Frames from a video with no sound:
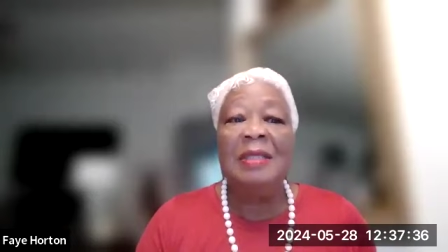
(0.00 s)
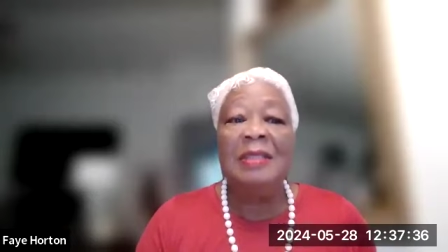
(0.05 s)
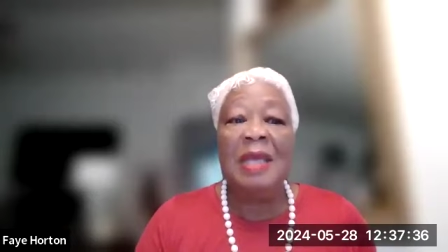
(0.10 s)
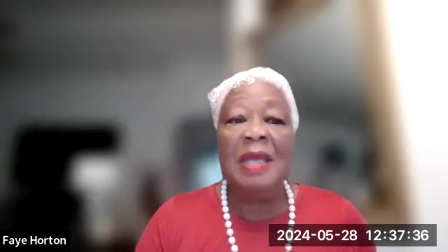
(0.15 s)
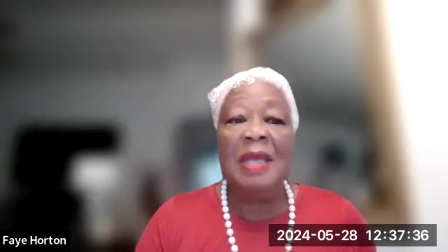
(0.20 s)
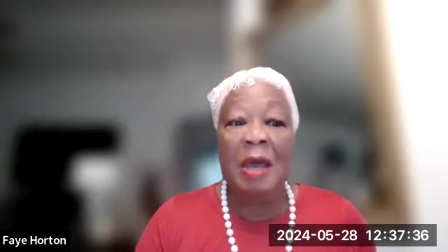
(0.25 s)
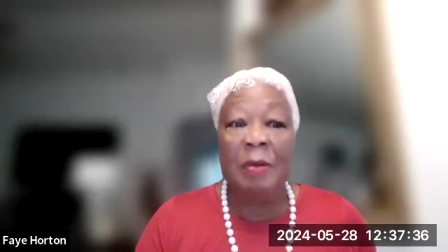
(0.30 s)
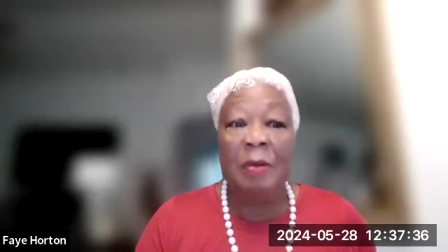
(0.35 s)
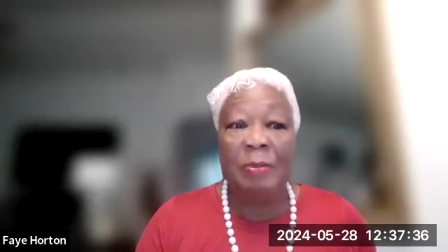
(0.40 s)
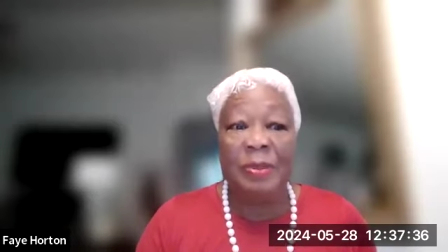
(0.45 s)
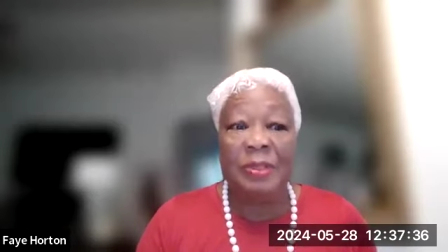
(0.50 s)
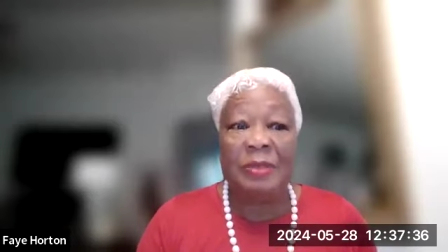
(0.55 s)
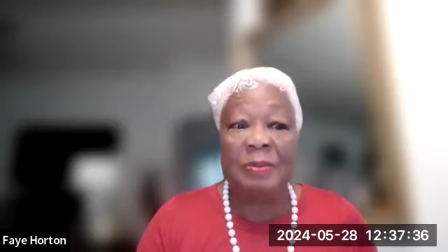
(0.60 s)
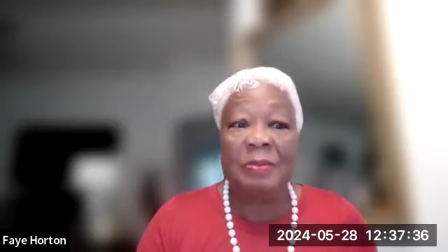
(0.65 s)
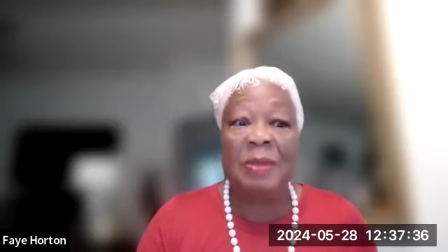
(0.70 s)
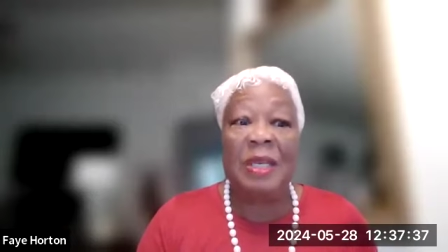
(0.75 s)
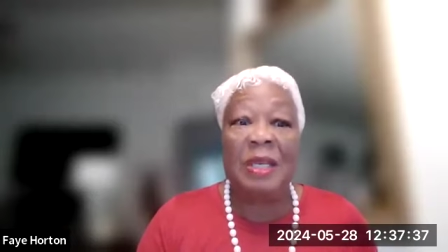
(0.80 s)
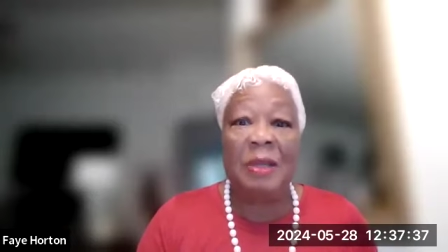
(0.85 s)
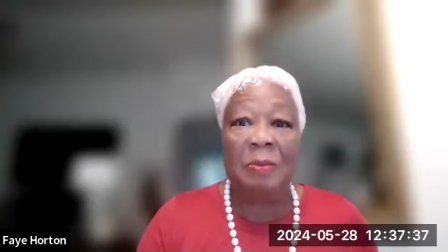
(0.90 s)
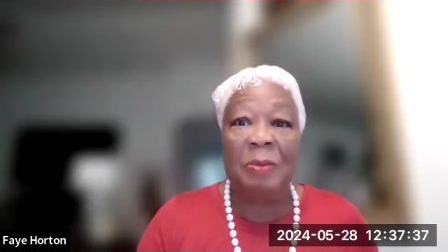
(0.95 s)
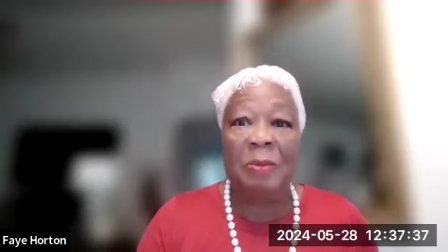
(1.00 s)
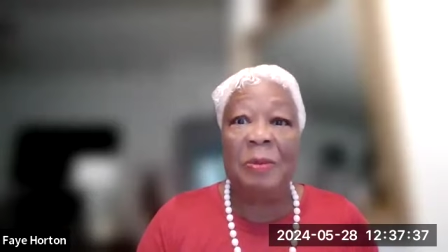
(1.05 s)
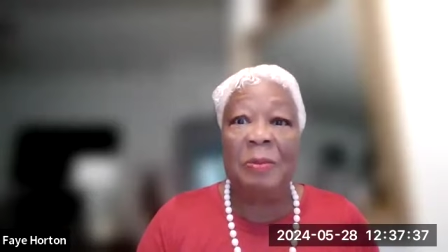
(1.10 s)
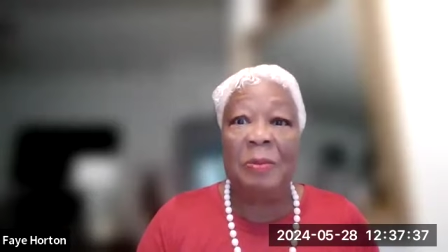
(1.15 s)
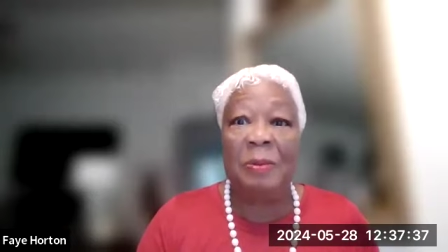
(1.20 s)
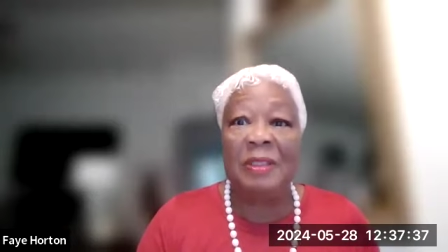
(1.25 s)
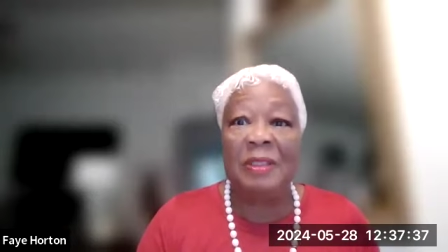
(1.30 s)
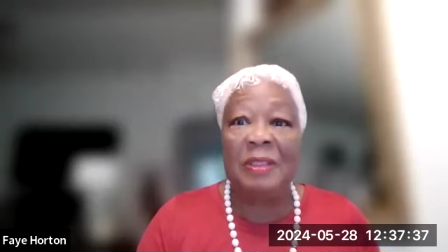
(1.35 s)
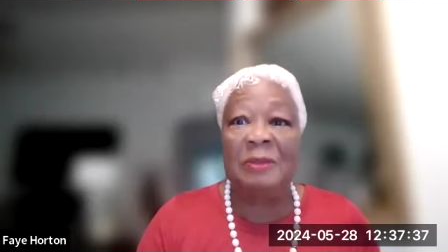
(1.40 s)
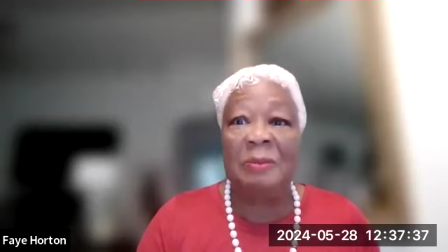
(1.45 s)
to help as many
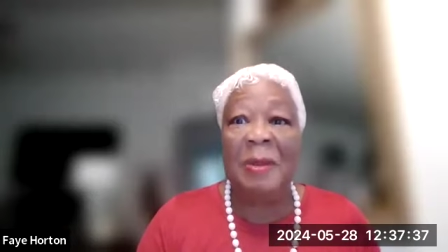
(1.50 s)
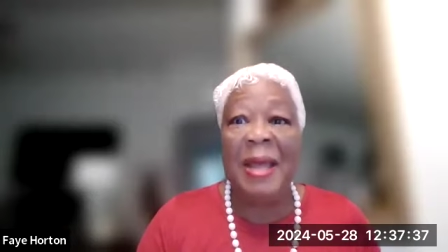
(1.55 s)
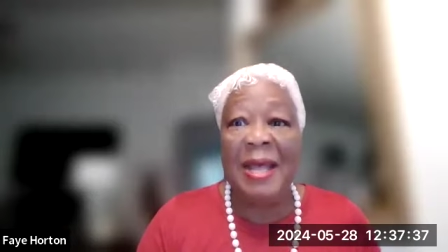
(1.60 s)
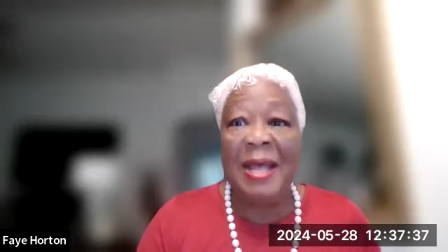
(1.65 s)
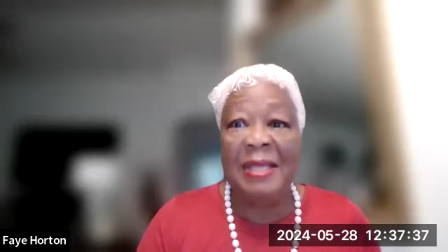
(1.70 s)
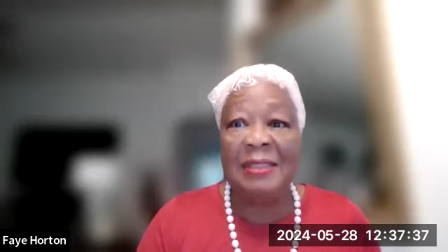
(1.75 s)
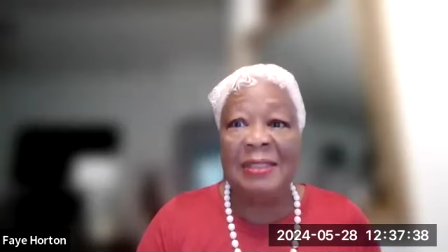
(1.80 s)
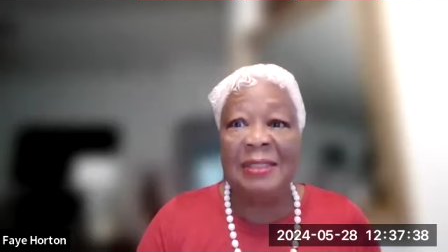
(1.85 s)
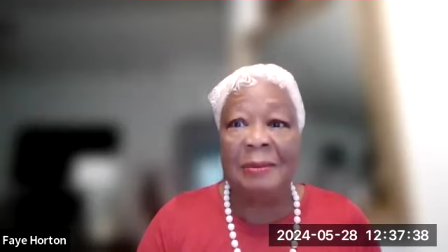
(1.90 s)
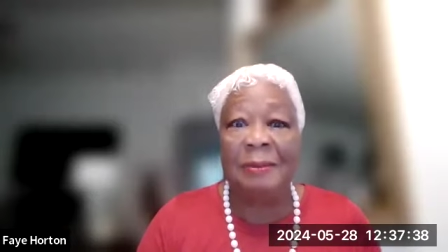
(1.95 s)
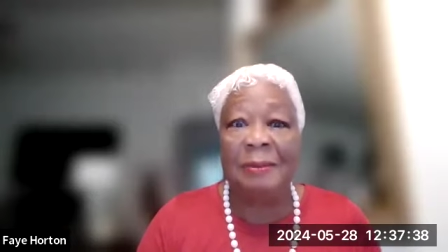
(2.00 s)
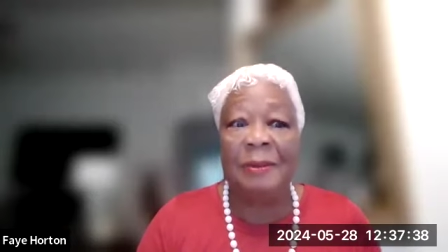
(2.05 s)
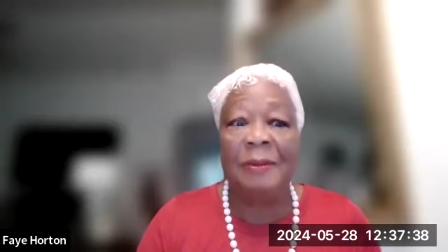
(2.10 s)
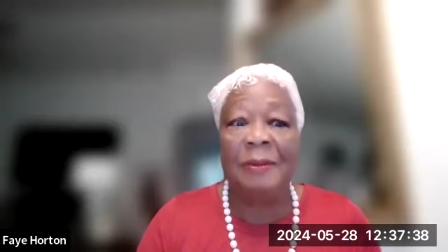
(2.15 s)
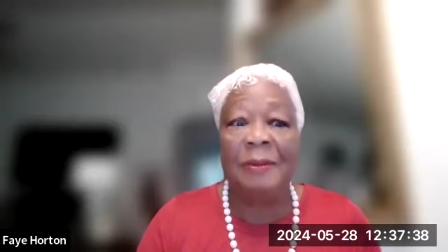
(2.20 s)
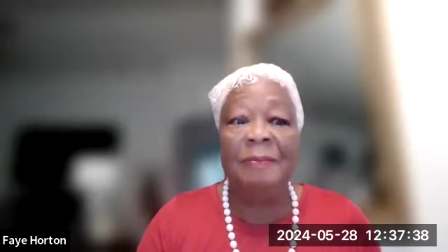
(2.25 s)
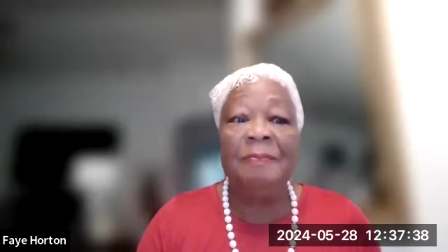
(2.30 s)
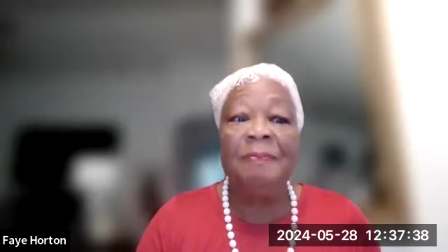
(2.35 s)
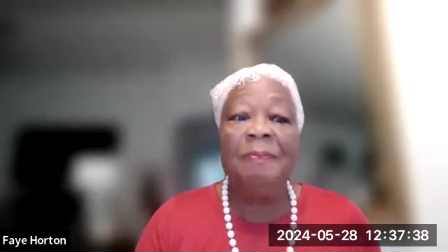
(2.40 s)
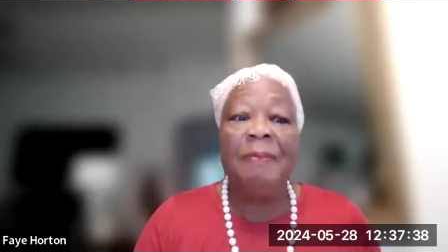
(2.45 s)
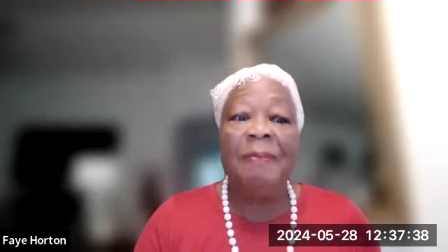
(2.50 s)
people as possible